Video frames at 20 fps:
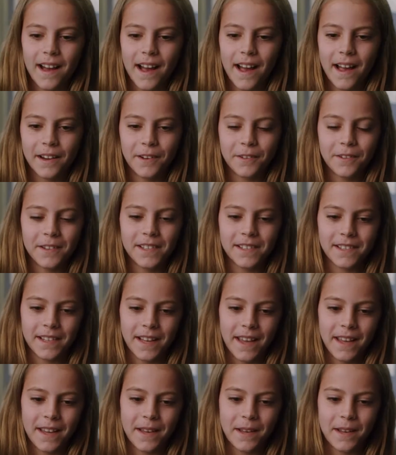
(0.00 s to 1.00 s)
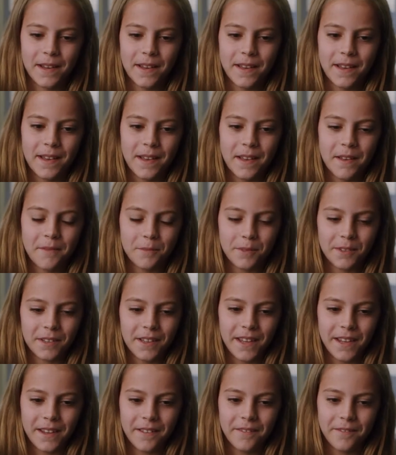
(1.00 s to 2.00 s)
I'd always like
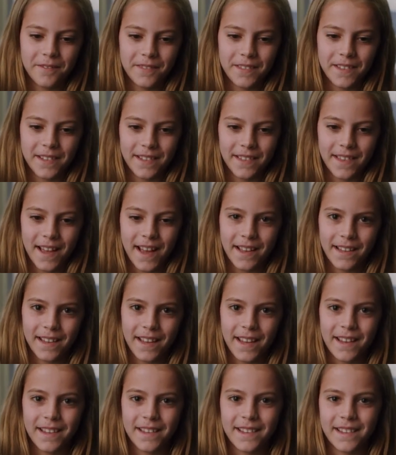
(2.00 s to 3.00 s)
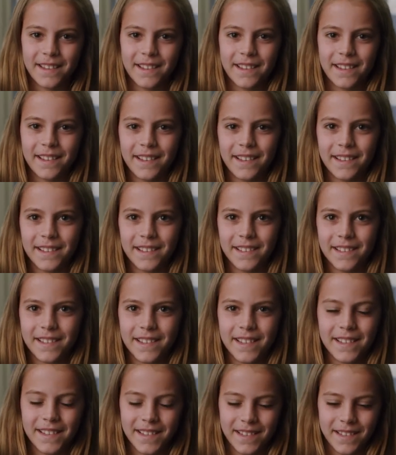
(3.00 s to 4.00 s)
believed that like
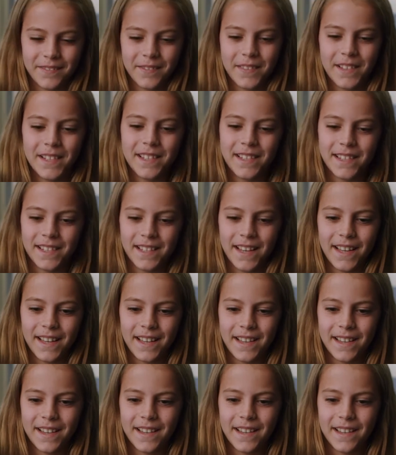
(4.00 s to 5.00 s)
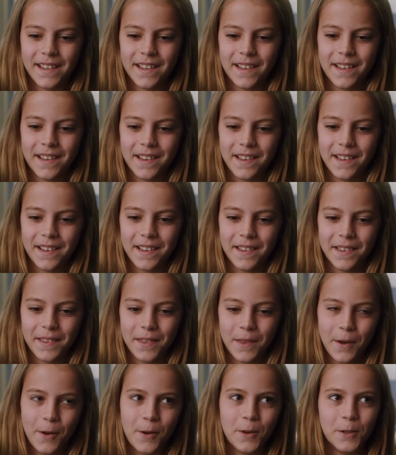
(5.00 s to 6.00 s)
Jesus was like
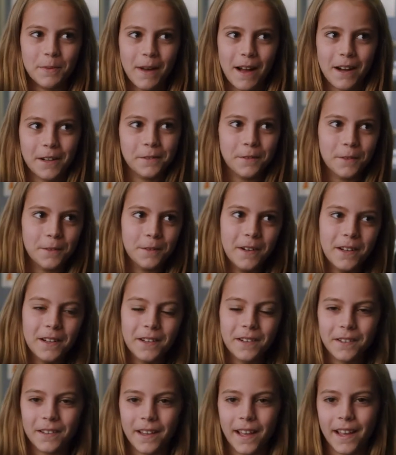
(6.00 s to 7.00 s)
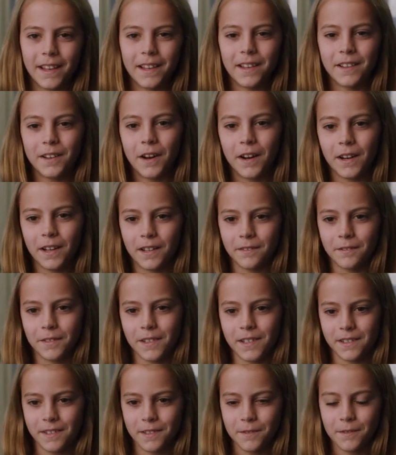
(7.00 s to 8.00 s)
the all-powerful one, or like God
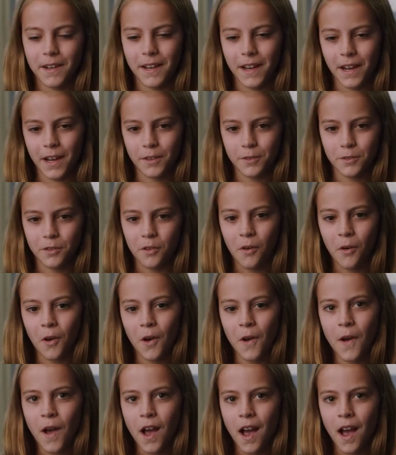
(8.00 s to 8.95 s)
was the one in control.